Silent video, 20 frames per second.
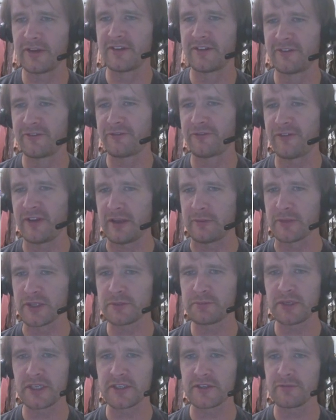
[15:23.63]
famous
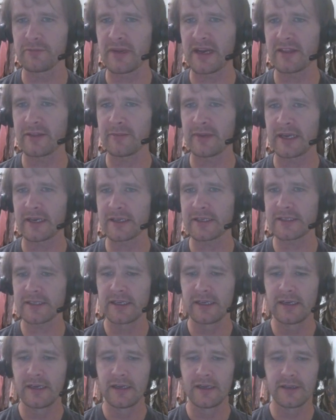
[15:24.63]
piece of mathematics.
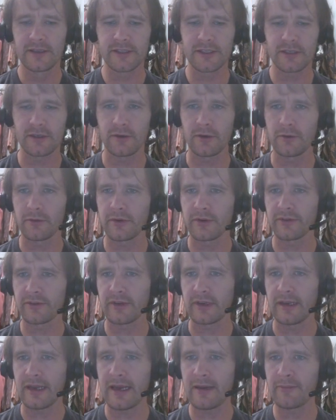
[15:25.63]
So I'm going to
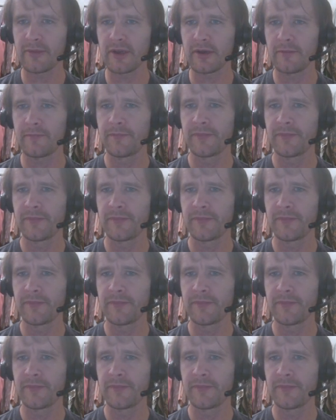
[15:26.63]
say lambda,